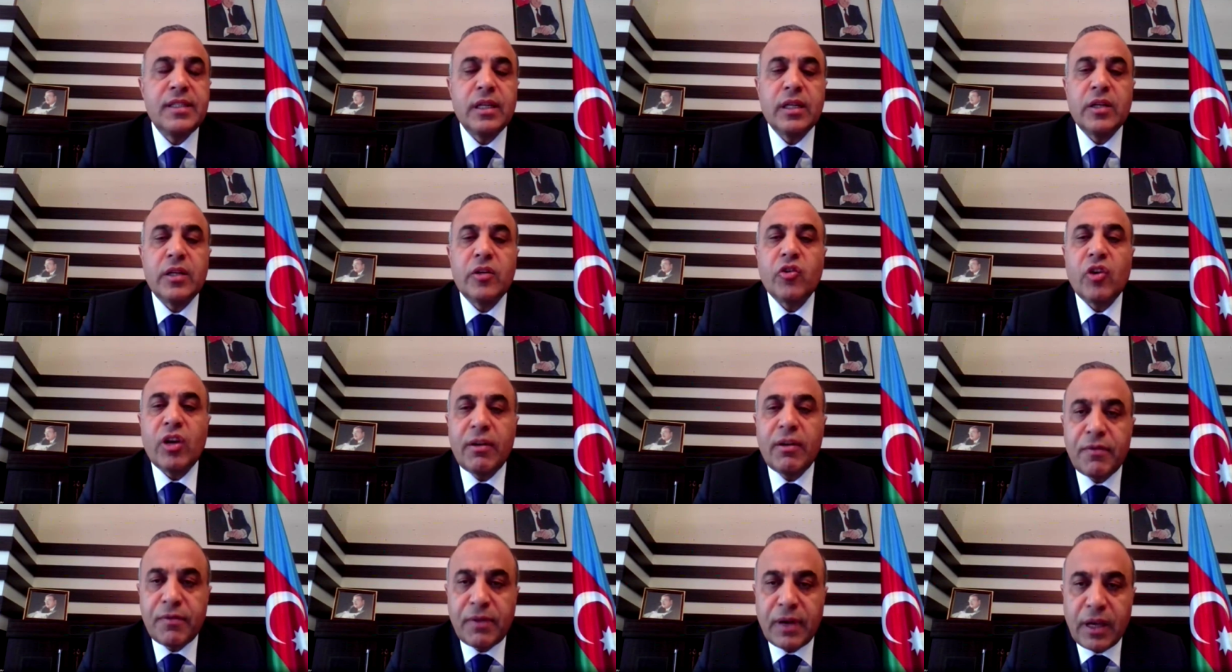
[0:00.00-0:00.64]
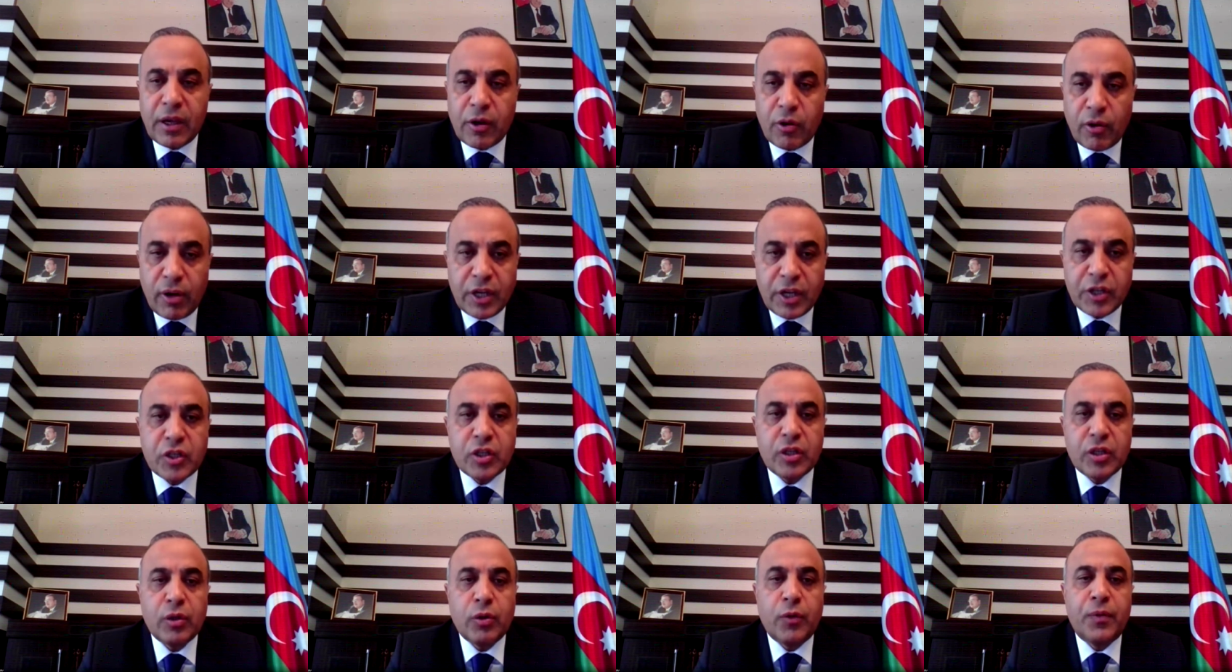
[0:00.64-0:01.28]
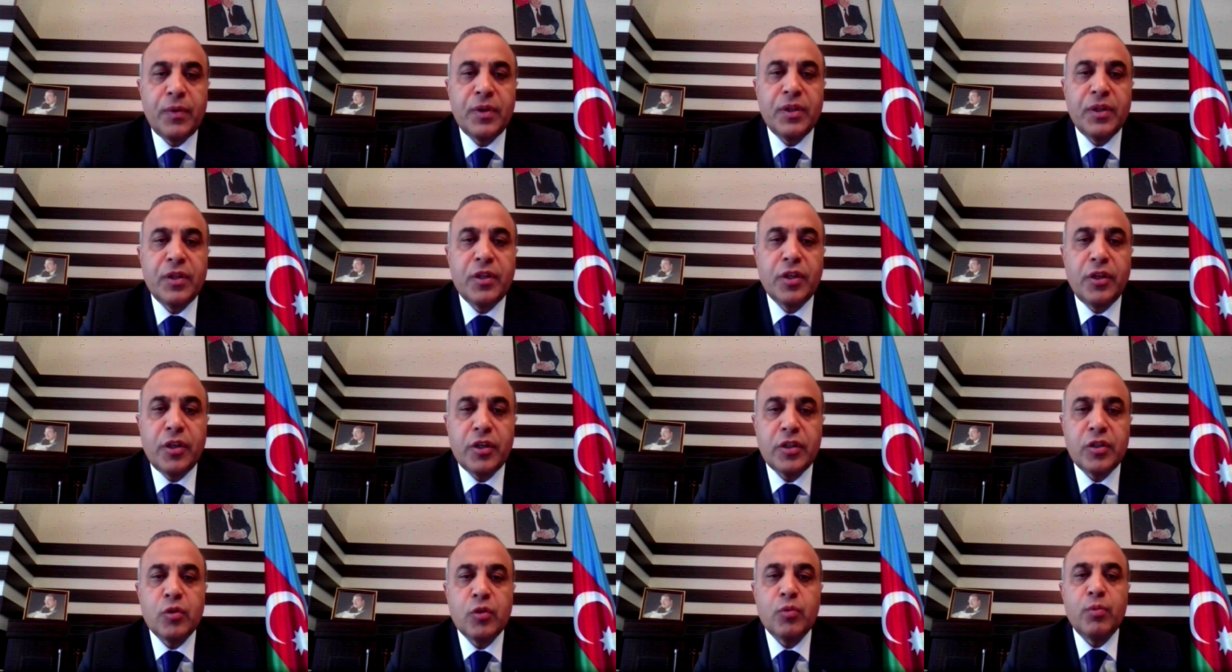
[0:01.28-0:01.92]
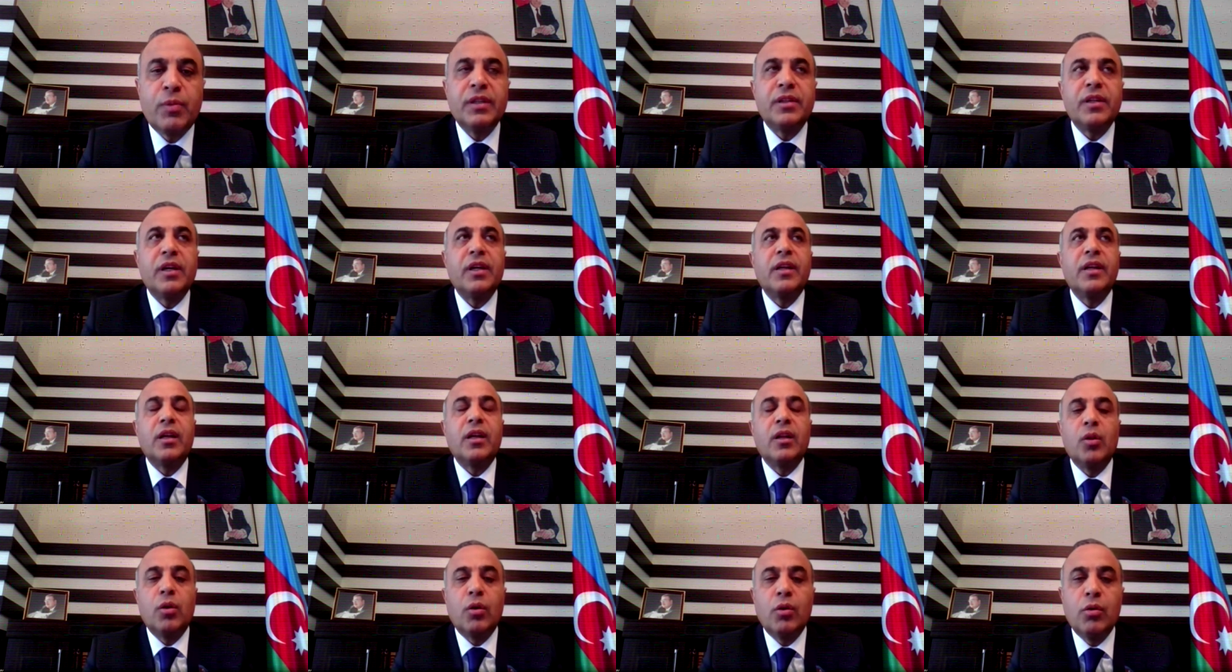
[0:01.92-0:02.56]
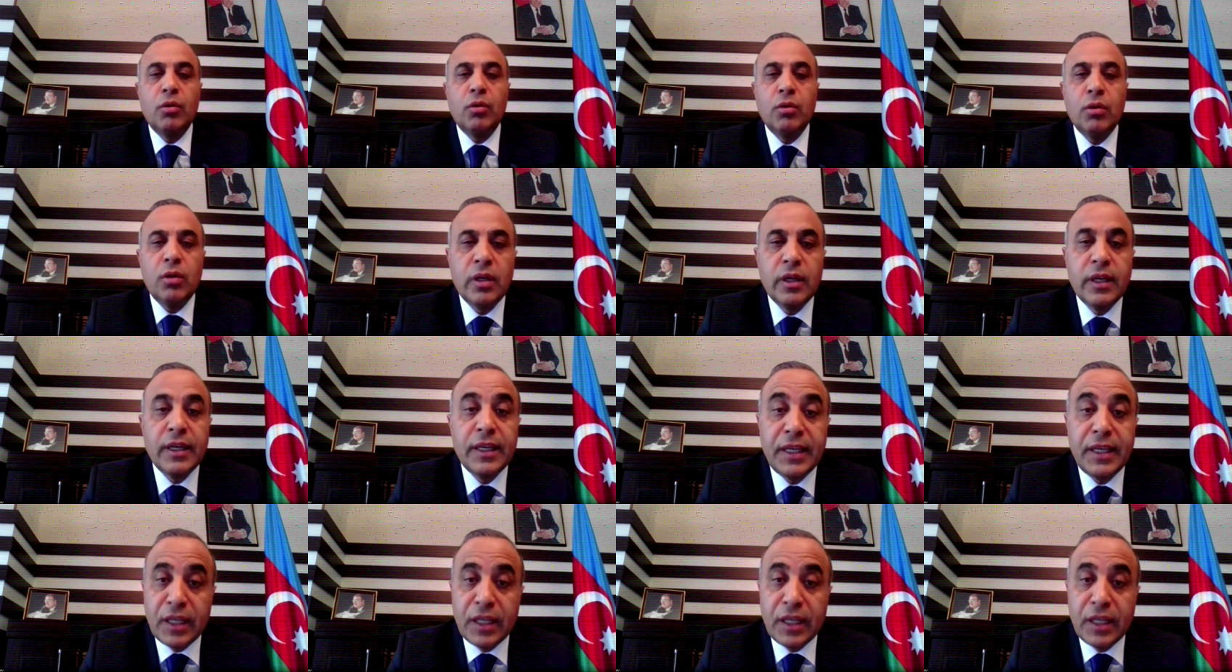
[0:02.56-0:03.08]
is a grave violation of international humanitarian law,